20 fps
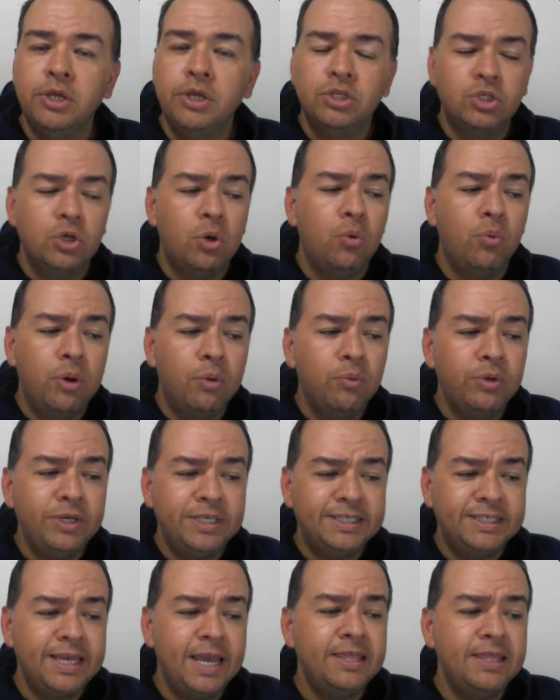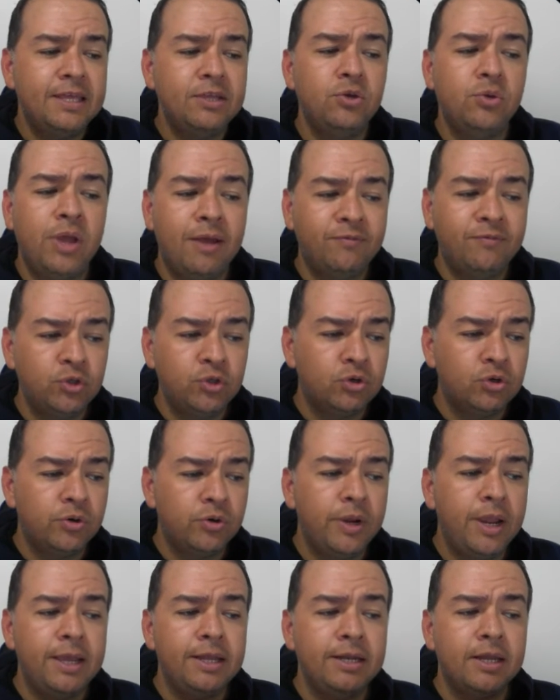So when we say that you have to
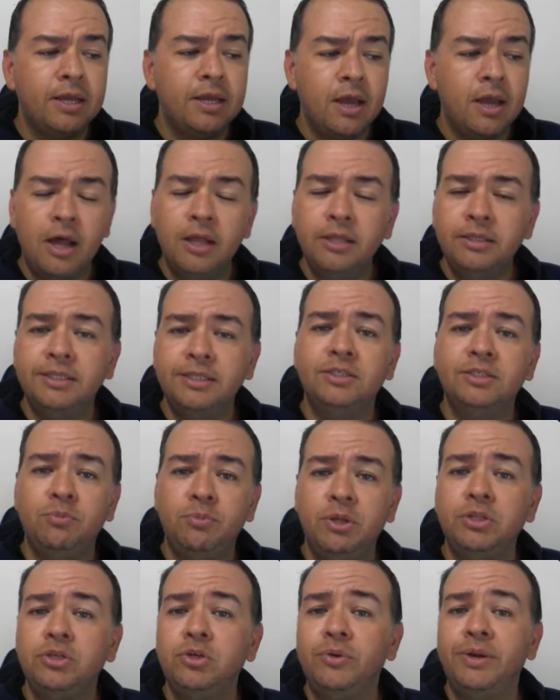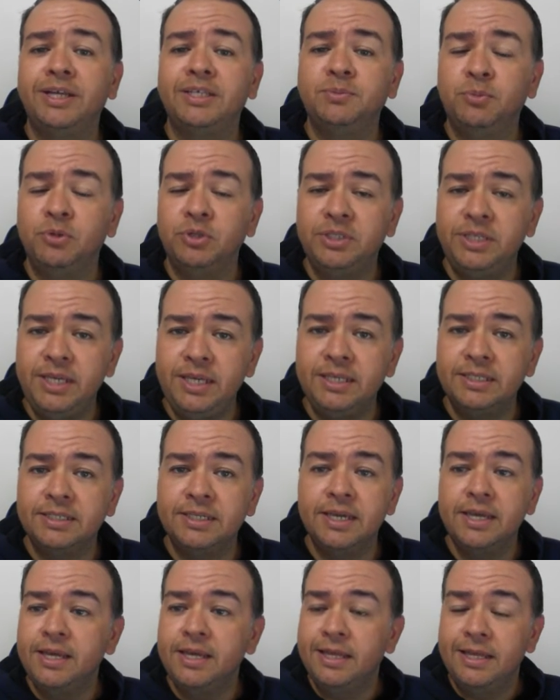create content to build your expertise,
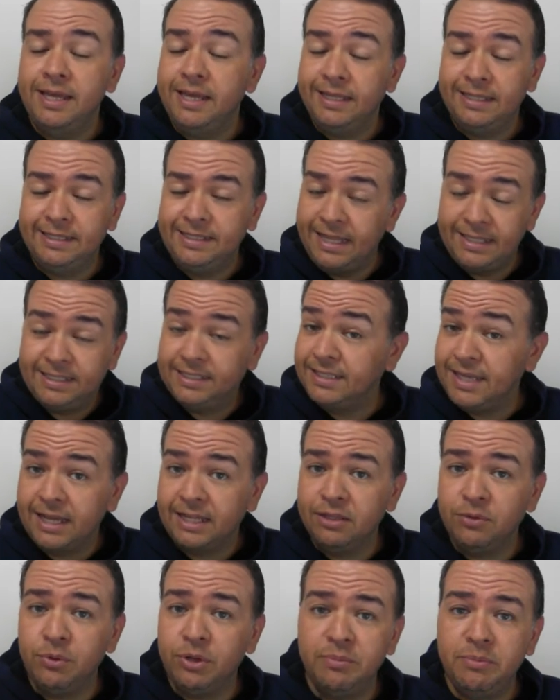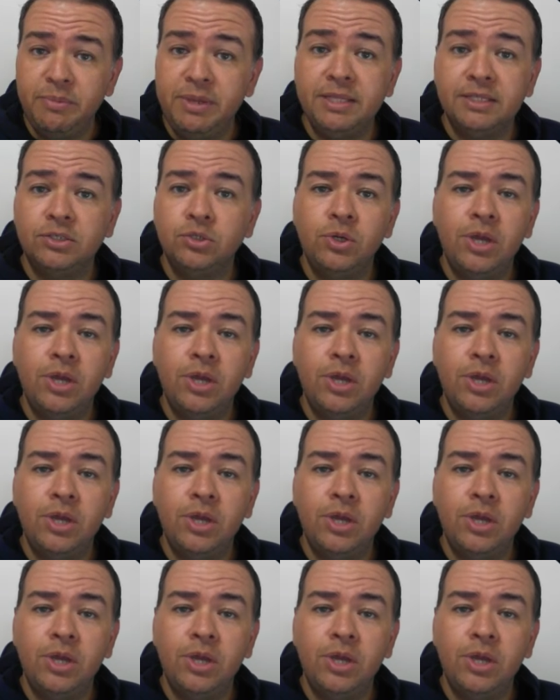that's exactly what it means.